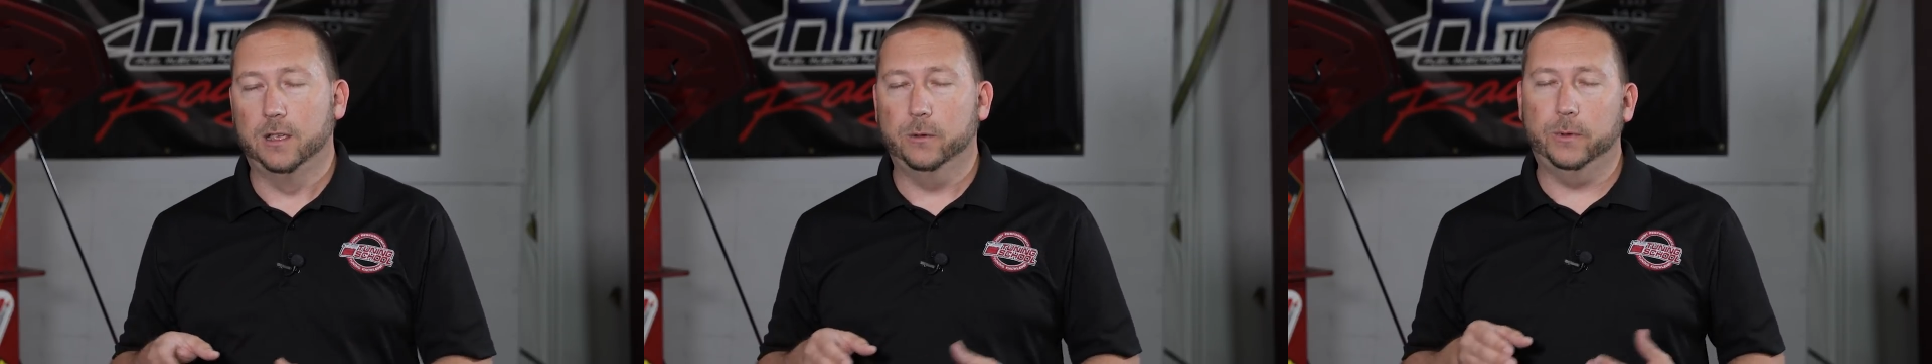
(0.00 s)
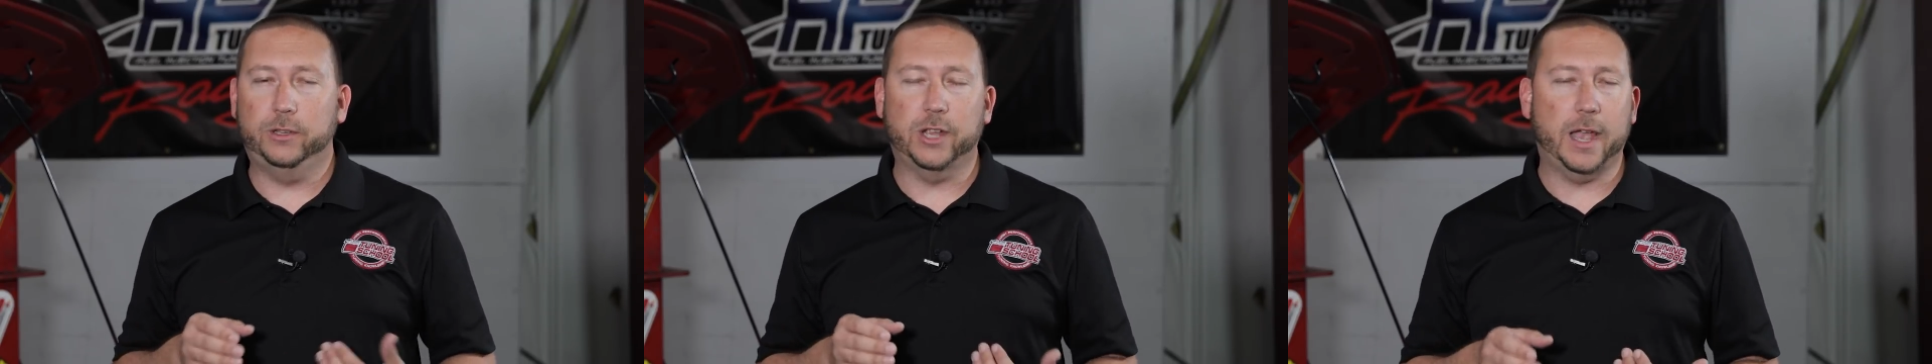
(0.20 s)

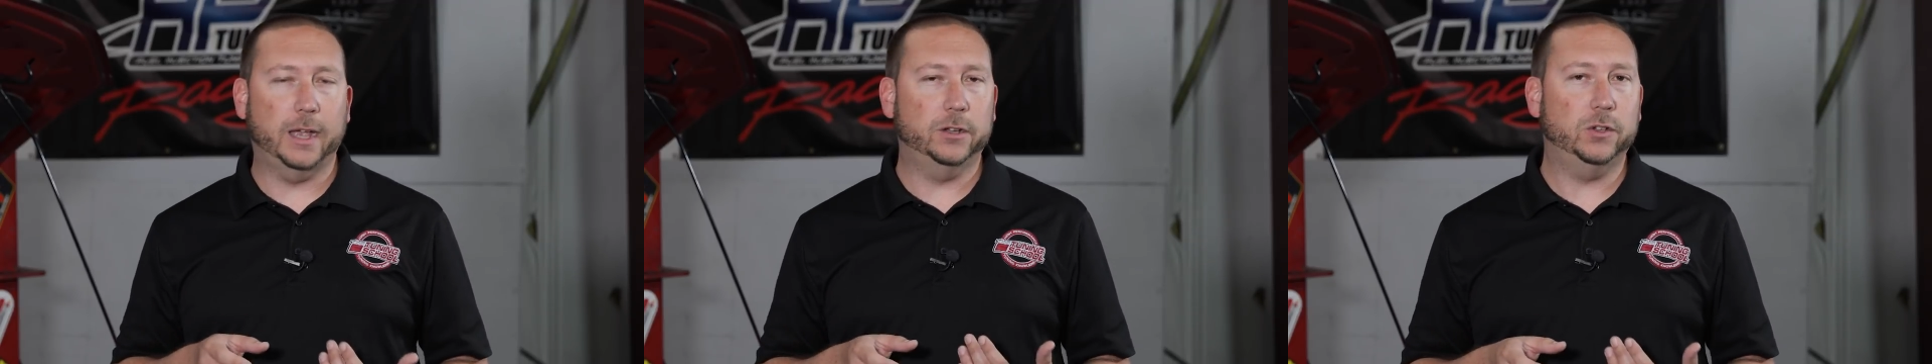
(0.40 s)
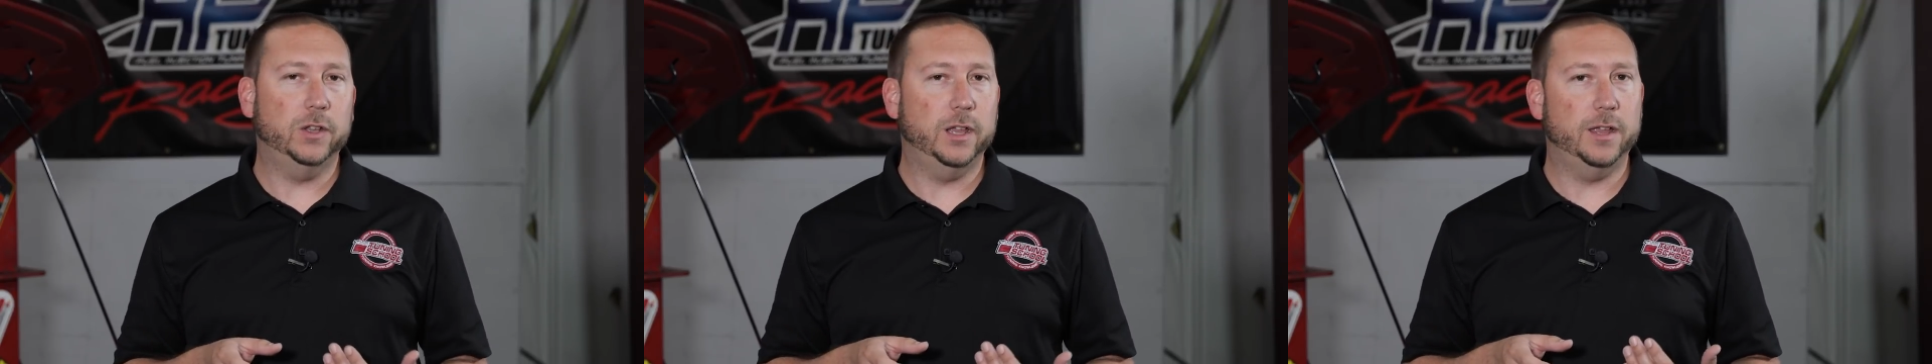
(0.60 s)
which
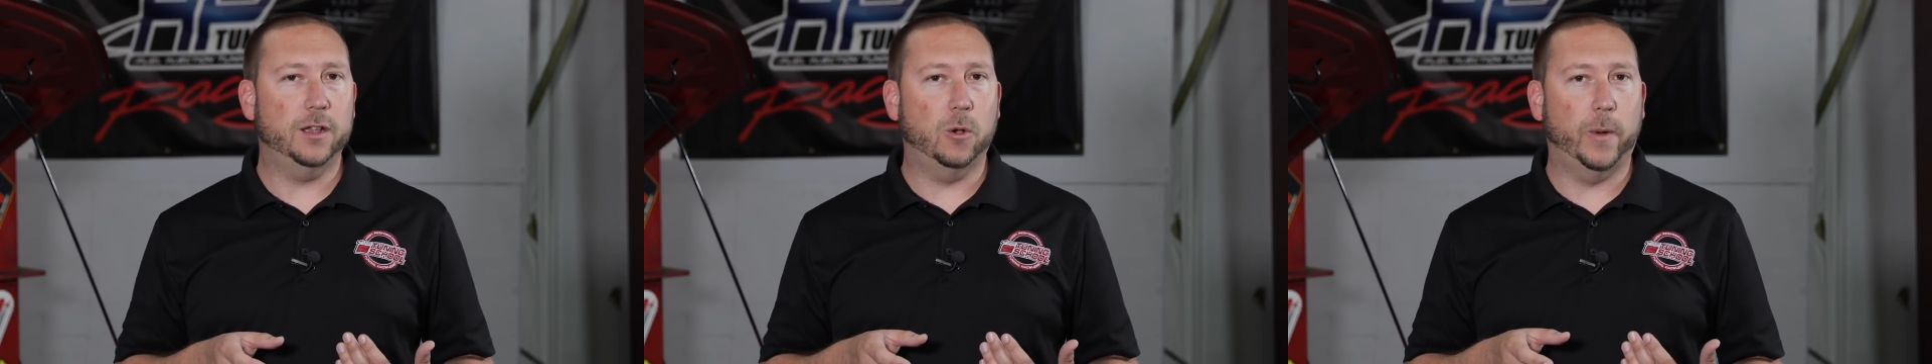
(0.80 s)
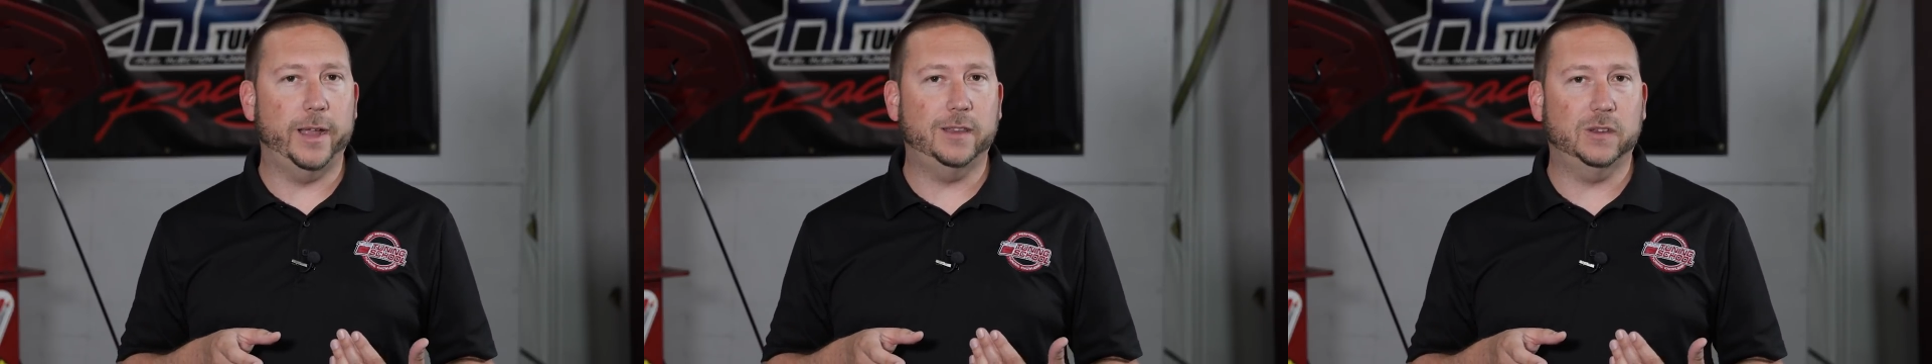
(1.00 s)
actually
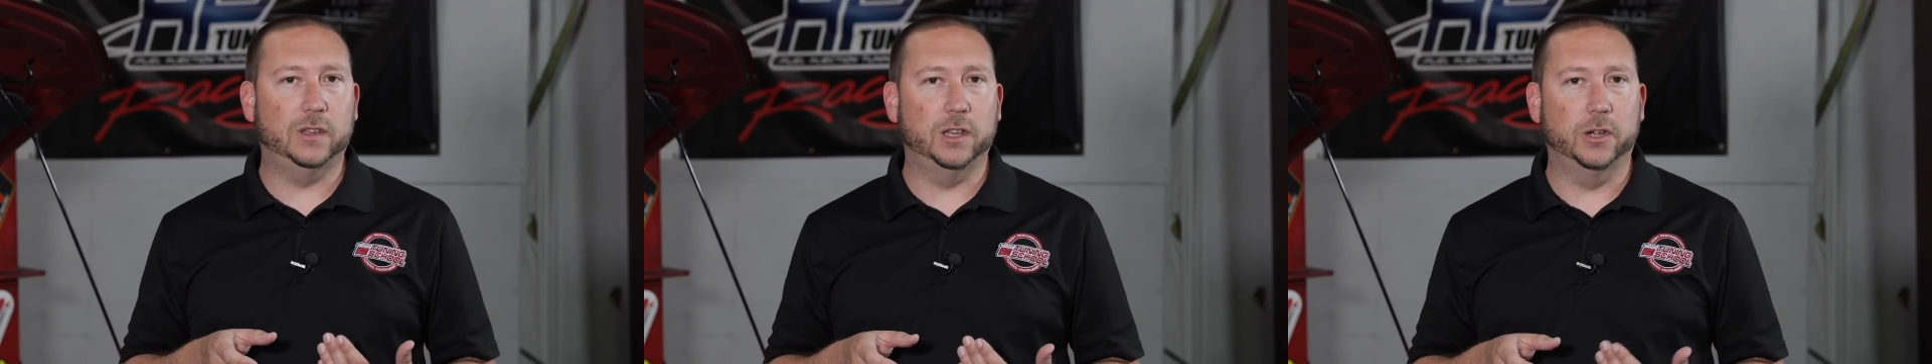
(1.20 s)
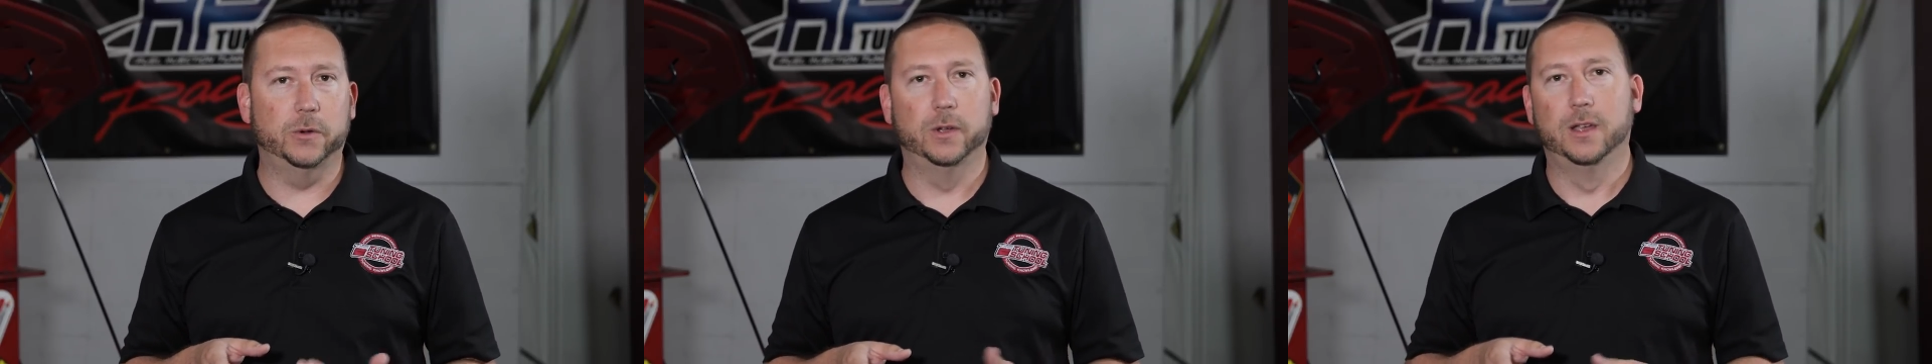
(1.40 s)
equates
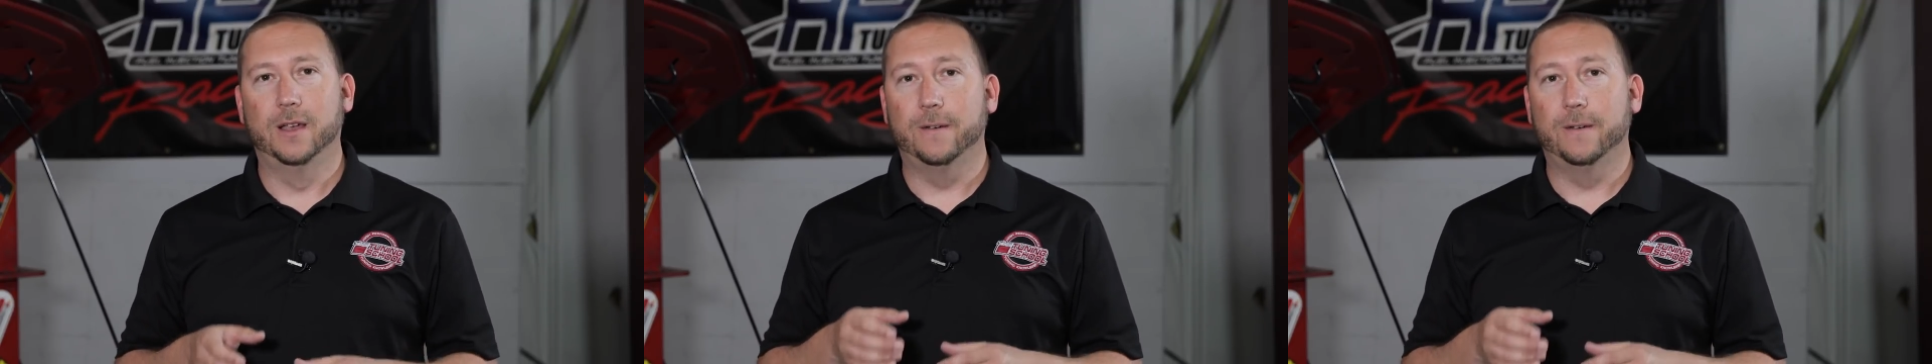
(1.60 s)
to